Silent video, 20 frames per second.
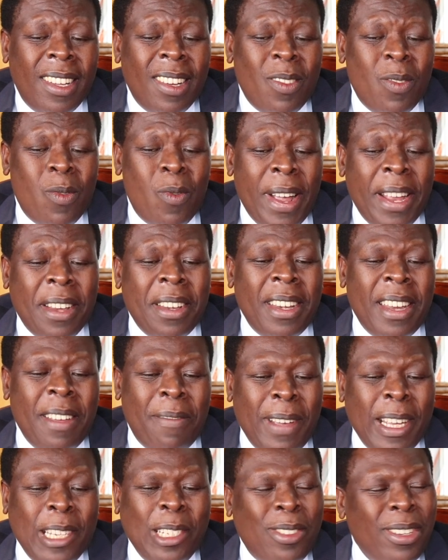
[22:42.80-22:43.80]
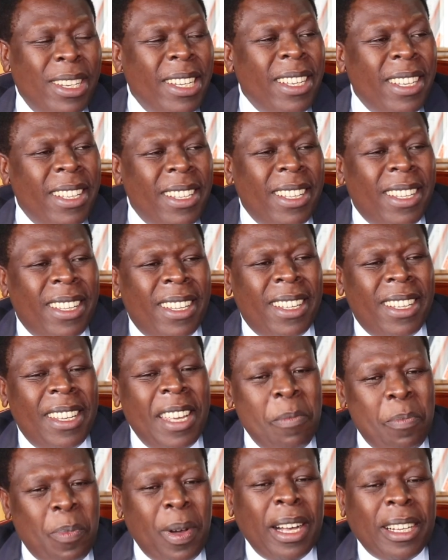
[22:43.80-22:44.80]
when eventually
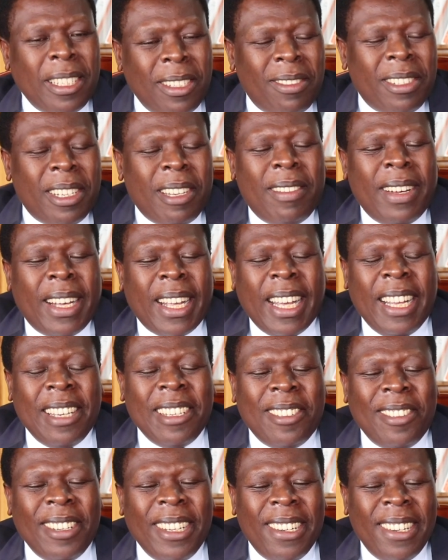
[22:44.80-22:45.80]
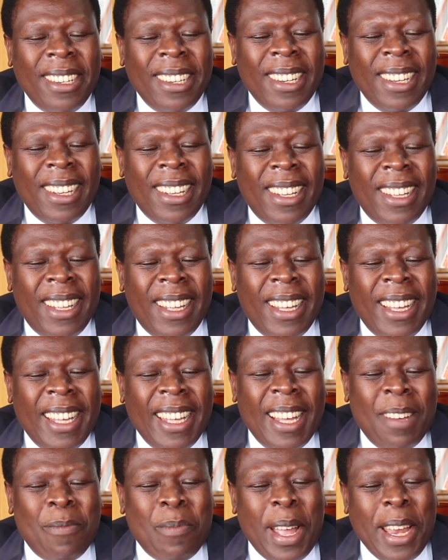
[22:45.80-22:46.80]
impact on our country, Your name
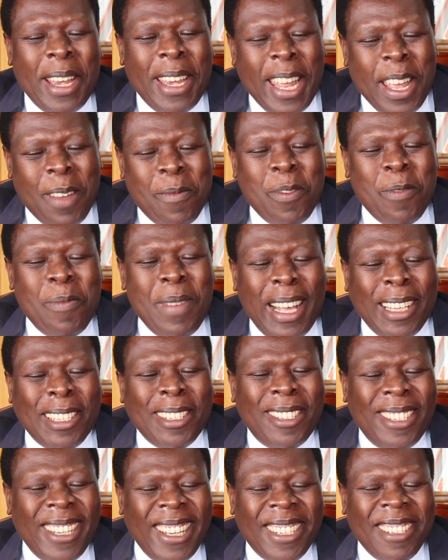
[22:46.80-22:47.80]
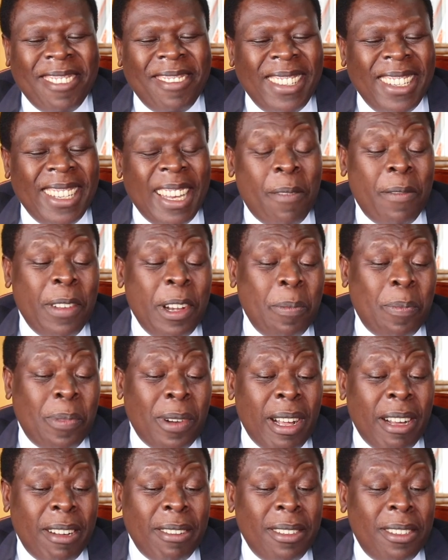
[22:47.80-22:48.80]
will be. my name will be associated with it. I'm very
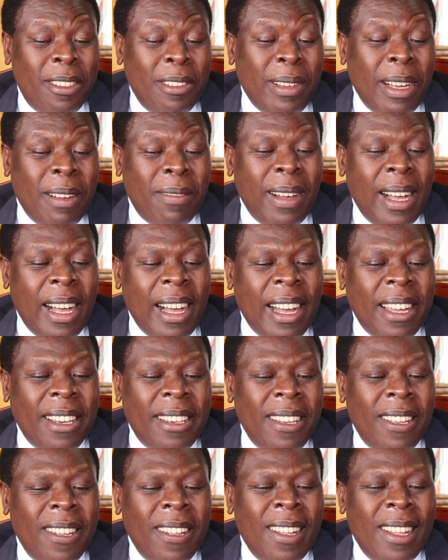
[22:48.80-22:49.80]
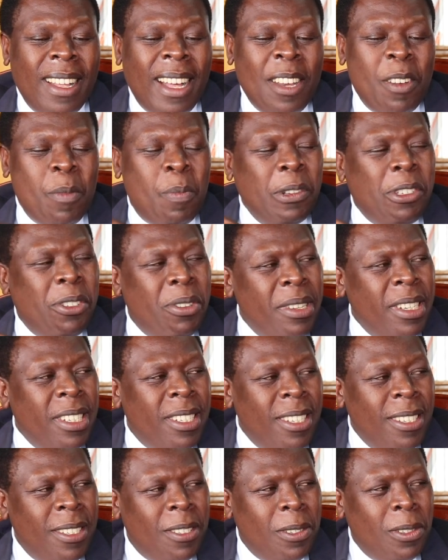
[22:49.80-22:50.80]
proud to have had an
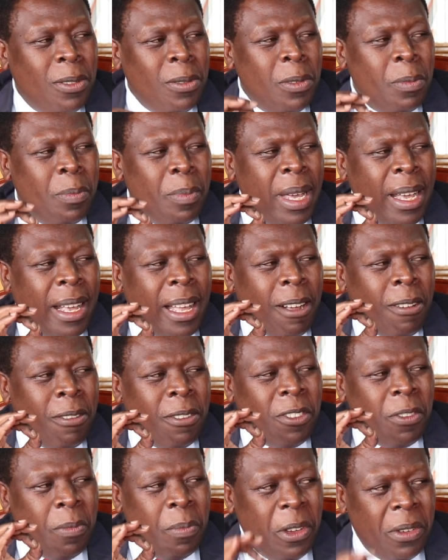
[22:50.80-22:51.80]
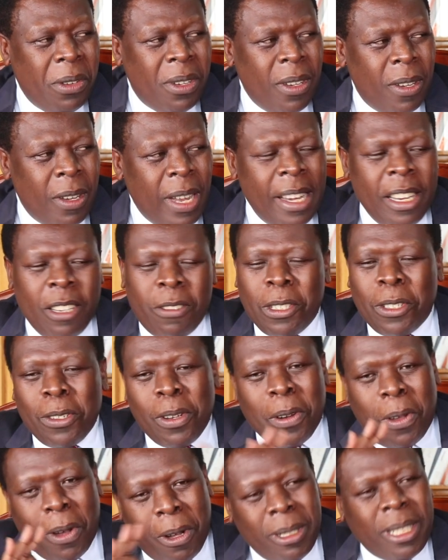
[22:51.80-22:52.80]
opportunity to make a contribution. And it was
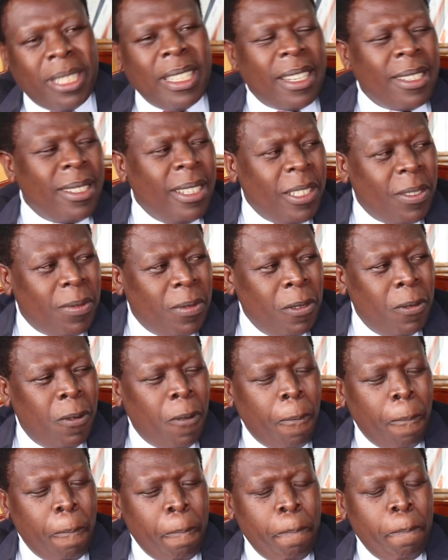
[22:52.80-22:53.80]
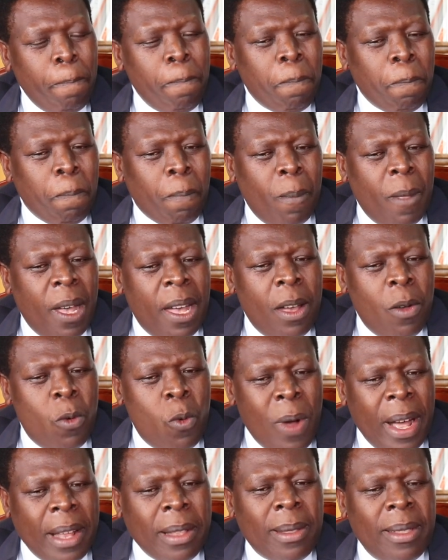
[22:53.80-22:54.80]
not all successful. Uh,
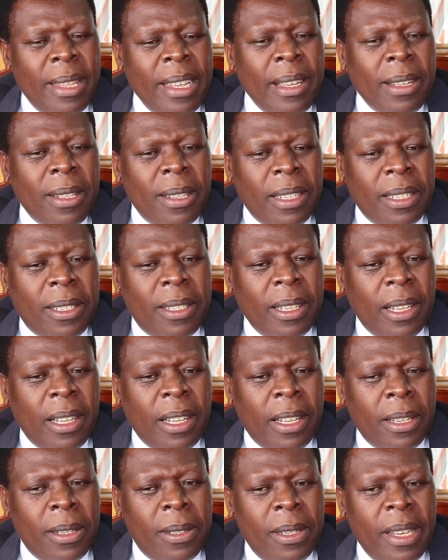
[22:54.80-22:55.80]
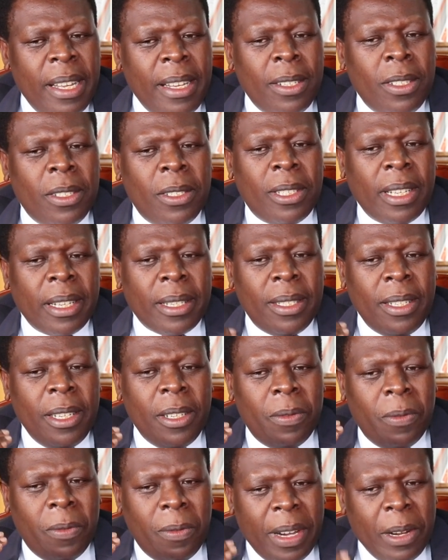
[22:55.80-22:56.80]
one thing that uh, didn't
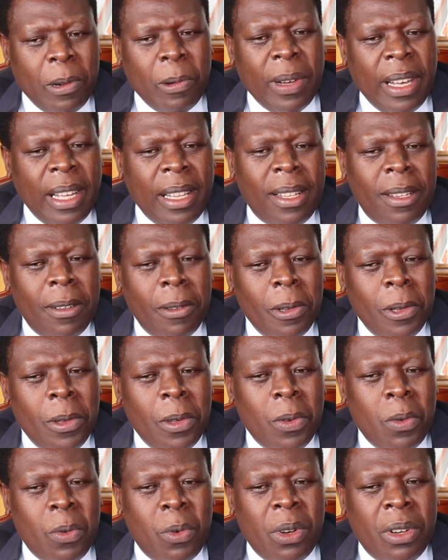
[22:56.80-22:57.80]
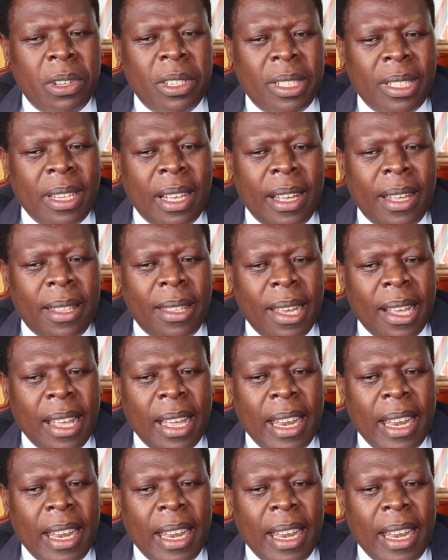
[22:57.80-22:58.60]
succeed very well was uh, the